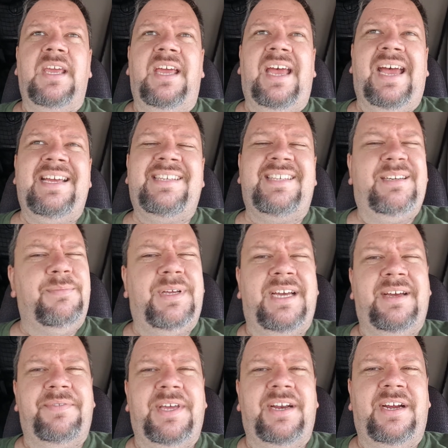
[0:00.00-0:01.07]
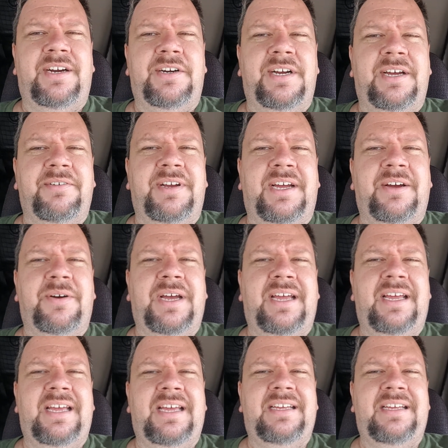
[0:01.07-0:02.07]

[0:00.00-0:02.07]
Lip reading: I seem to have that ironed out now.